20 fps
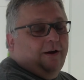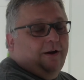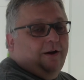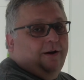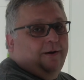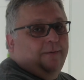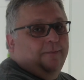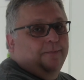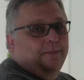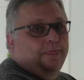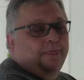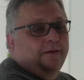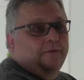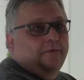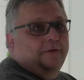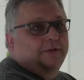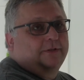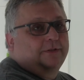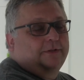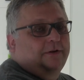Um,
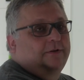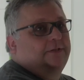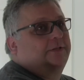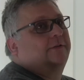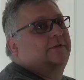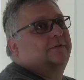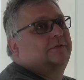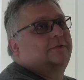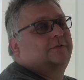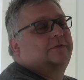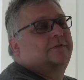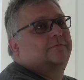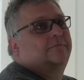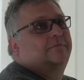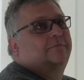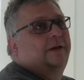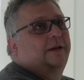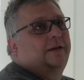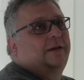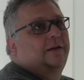when I started
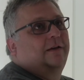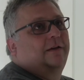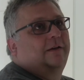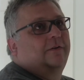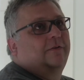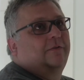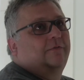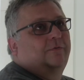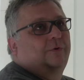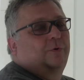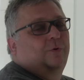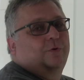making